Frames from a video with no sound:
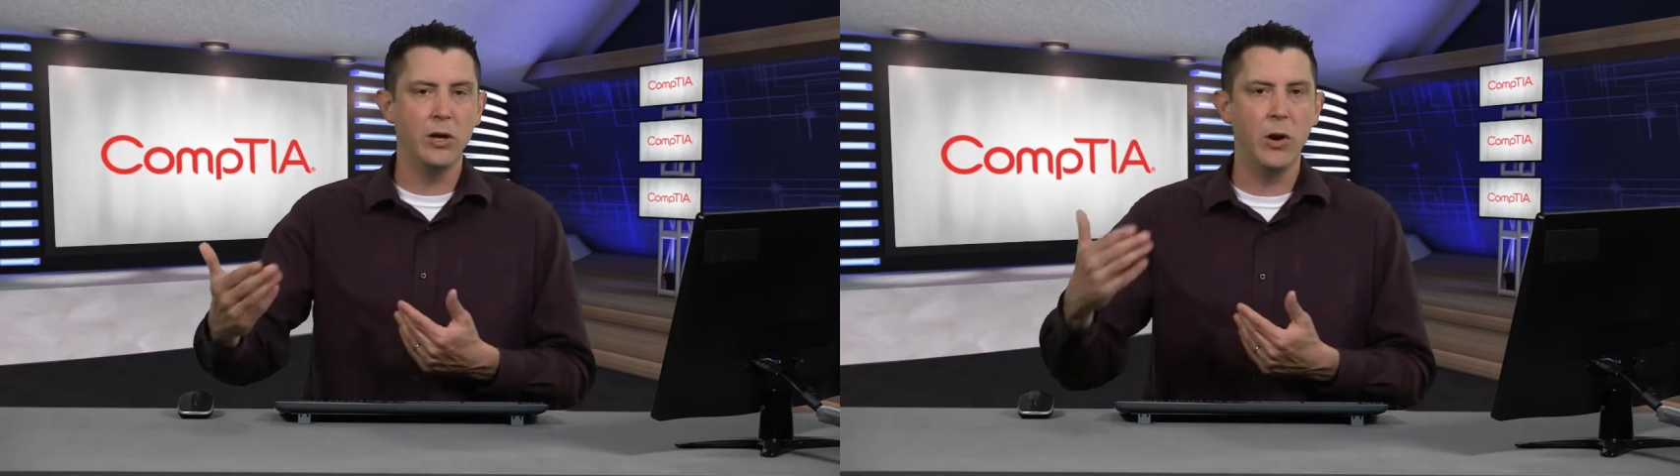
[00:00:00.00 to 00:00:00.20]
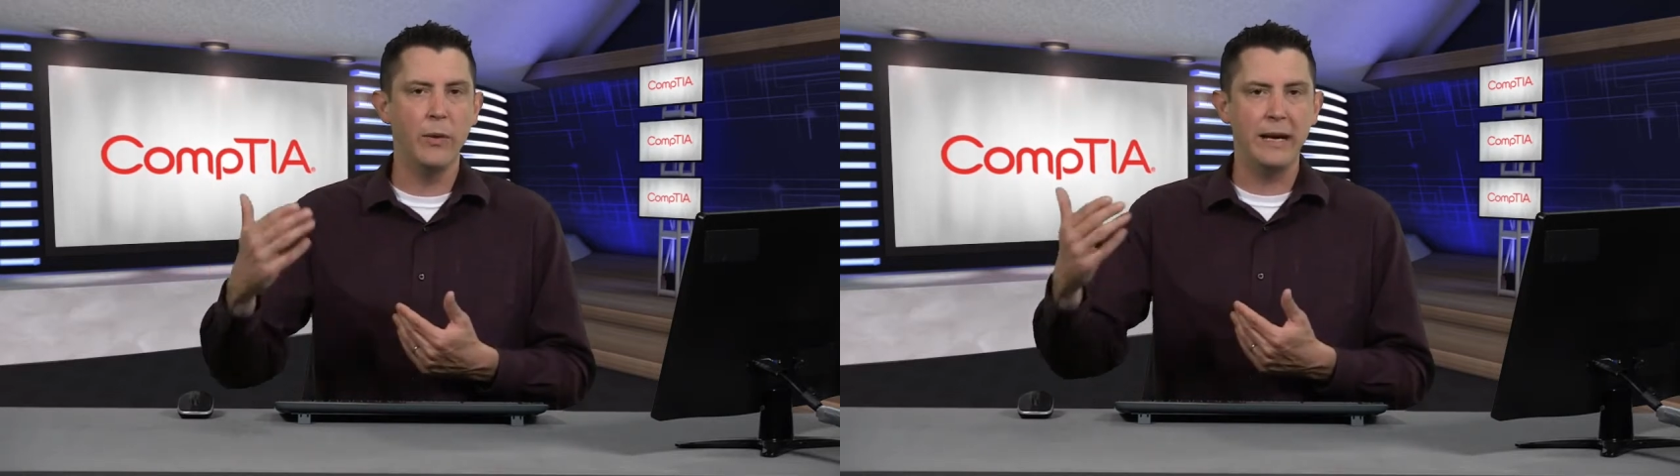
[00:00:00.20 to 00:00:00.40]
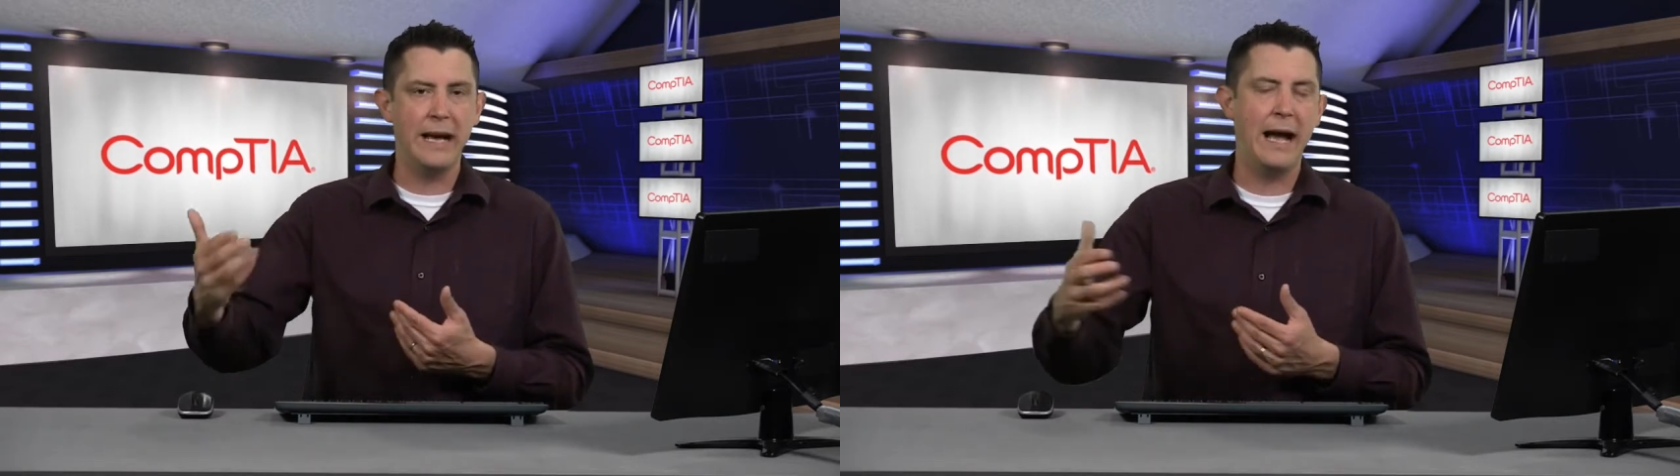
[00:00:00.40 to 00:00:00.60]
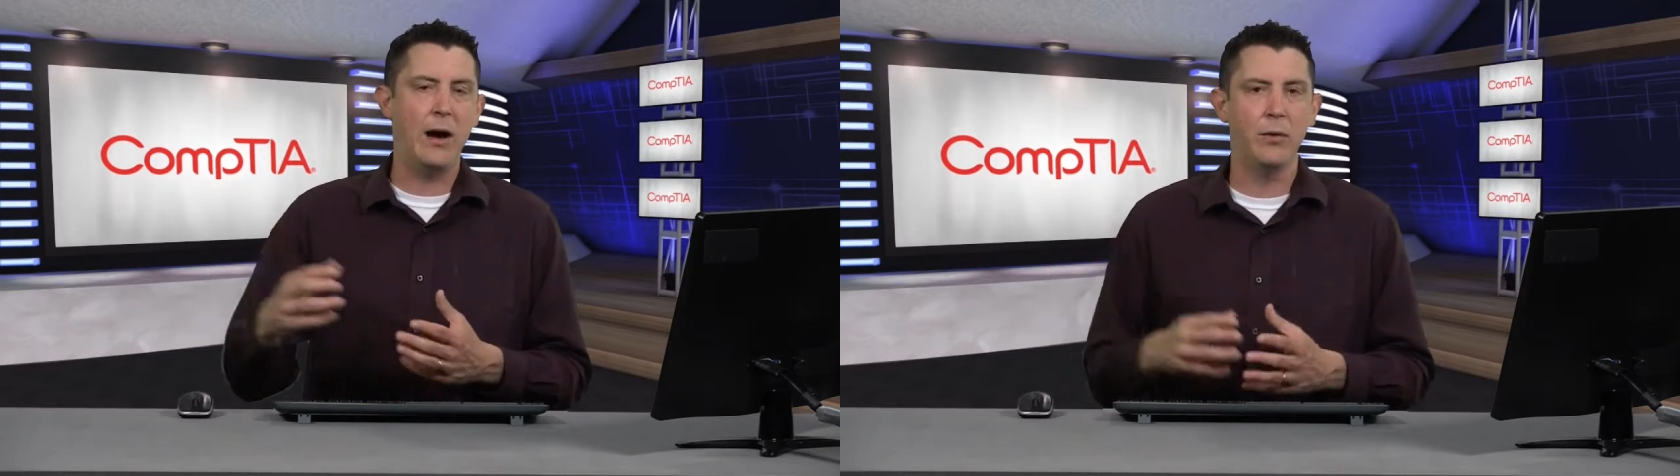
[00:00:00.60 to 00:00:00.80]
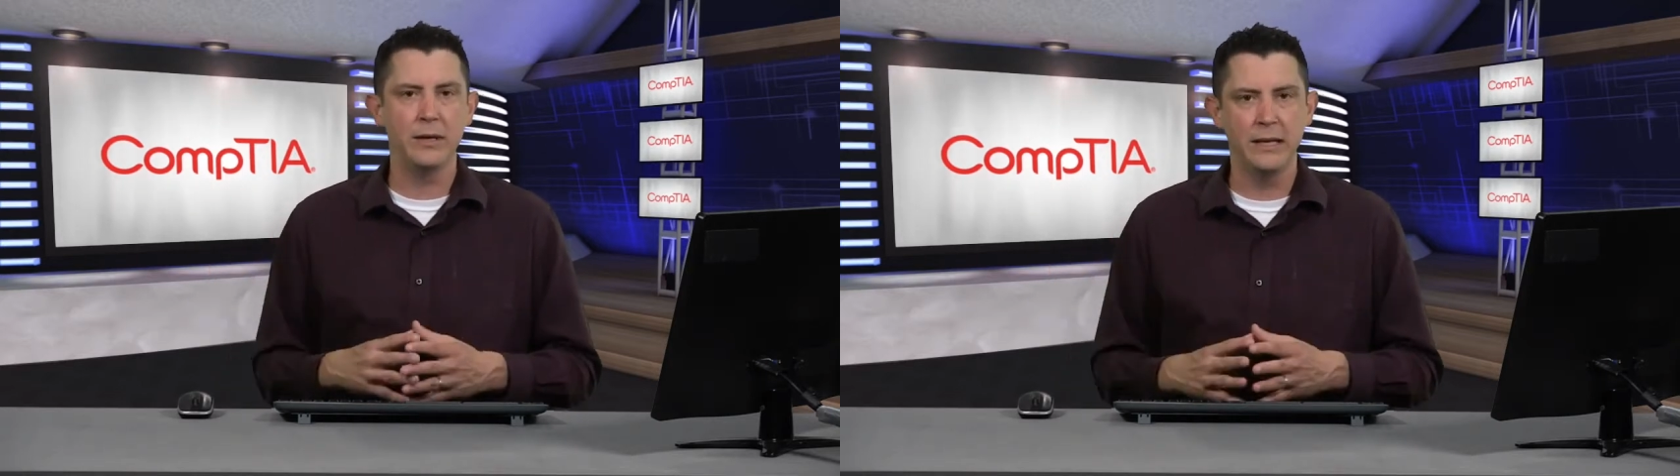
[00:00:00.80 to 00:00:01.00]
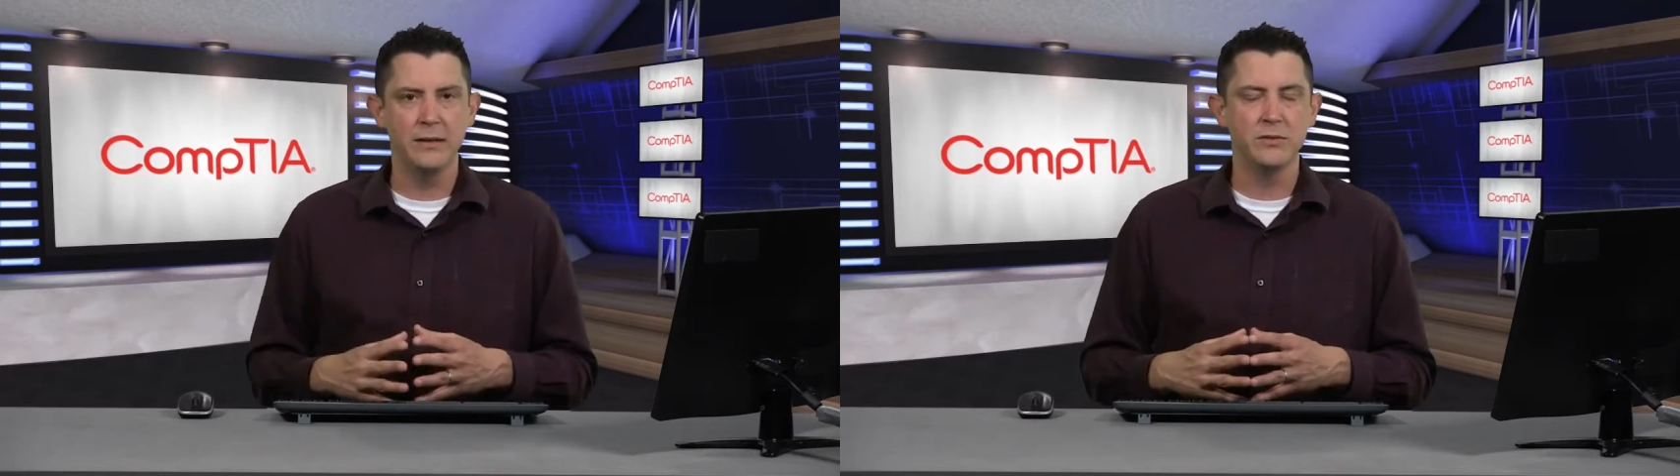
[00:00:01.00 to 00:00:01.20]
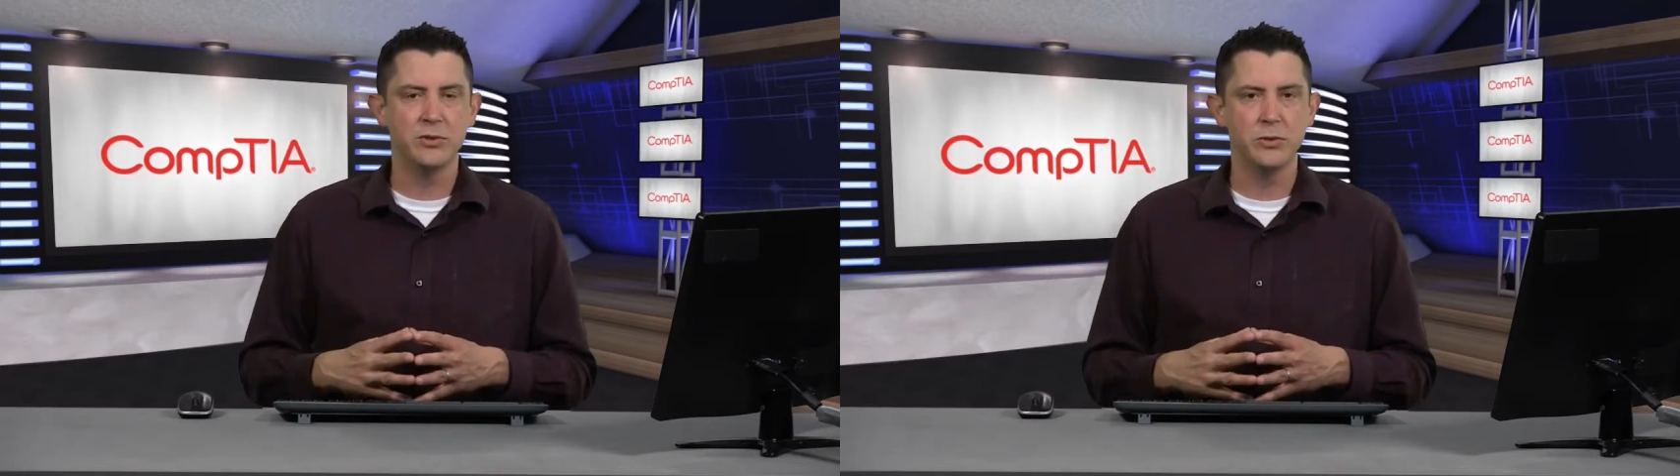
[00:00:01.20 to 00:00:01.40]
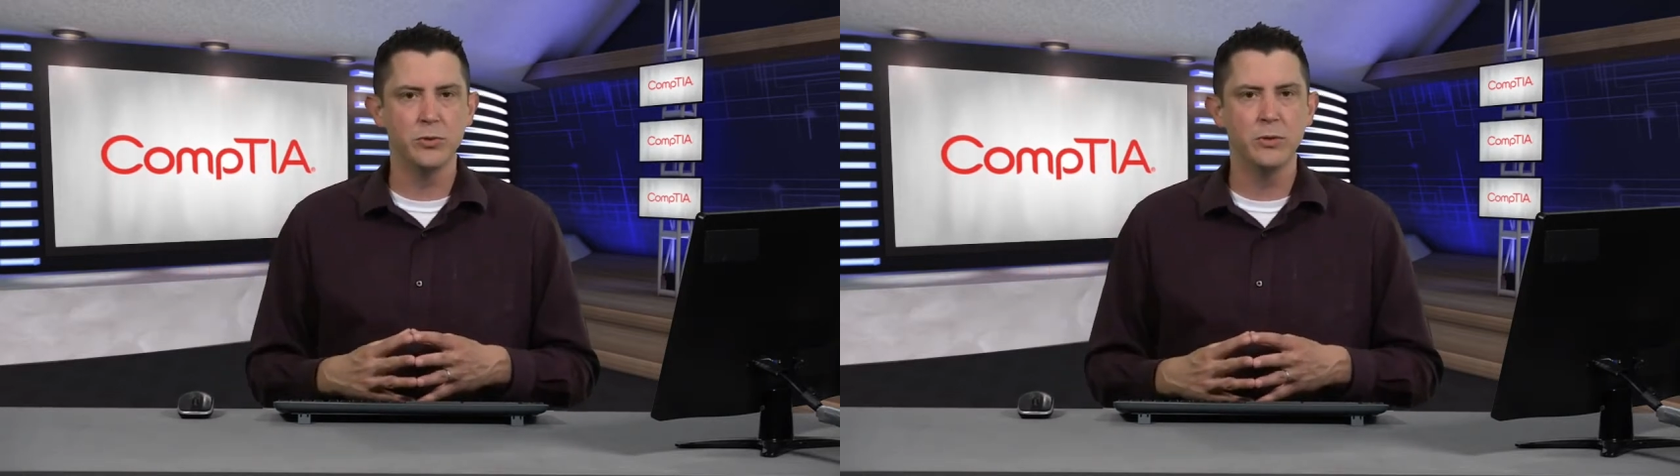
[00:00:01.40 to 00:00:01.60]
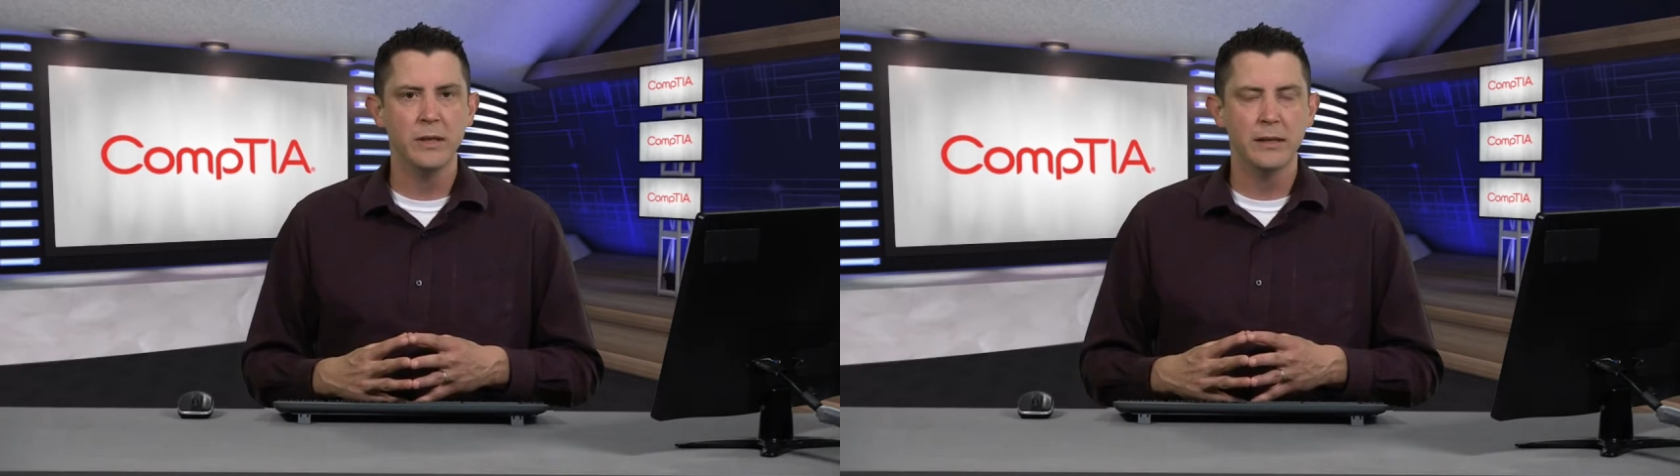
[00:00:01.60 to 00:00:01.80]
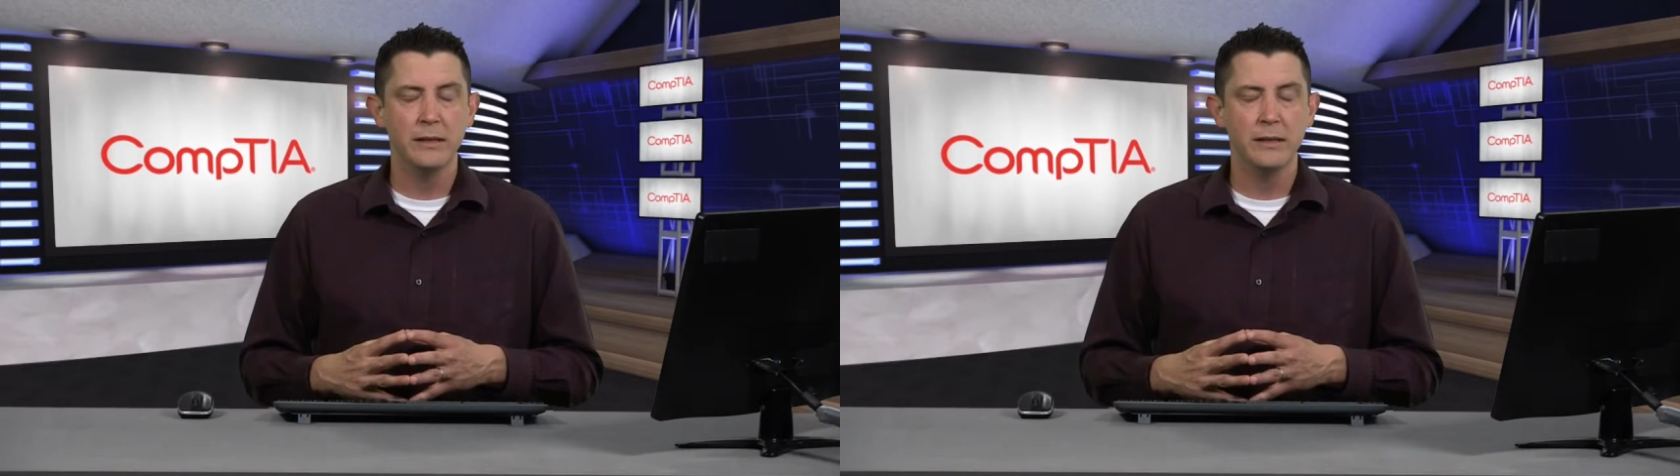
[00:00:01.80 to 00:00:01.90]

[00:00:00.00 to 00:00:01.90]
going out into